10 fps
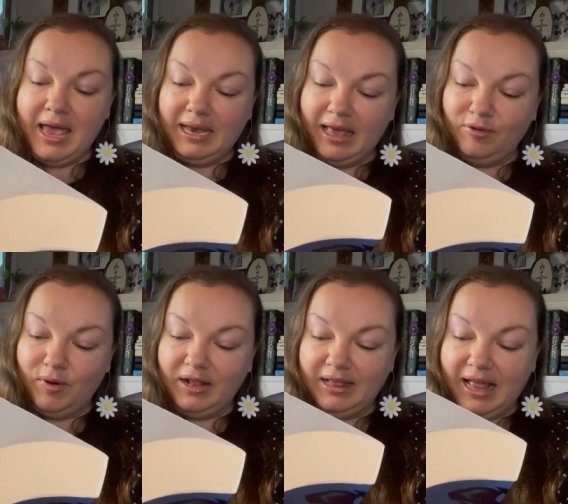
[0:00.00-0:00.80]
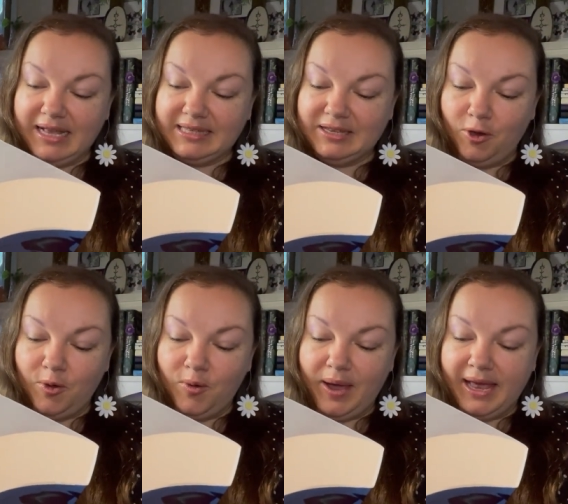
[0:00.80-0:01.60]
Catherine
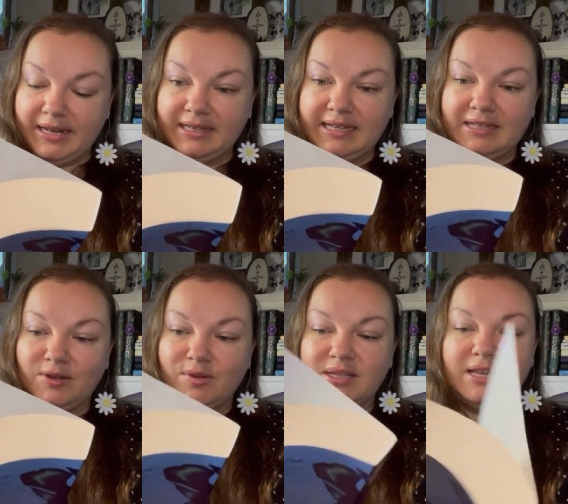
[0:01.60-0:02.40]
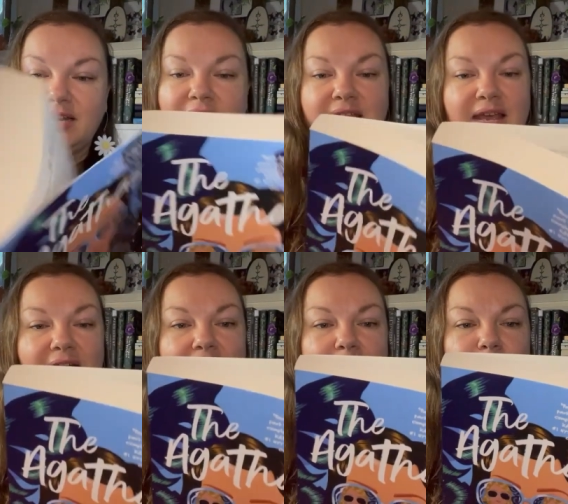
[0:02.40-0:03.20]
Glasgow and Liz Lawson.
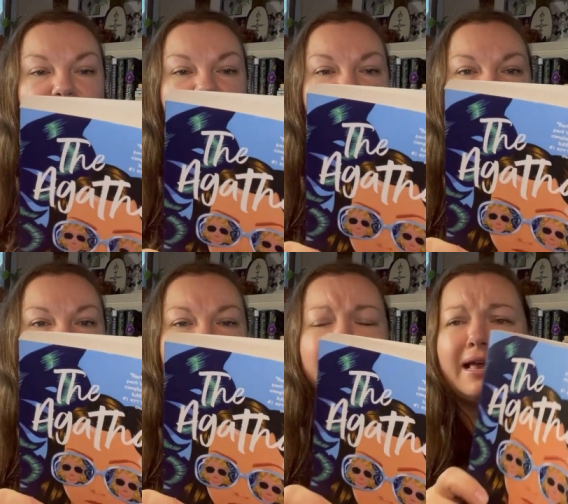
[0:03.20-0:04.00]
Um, this is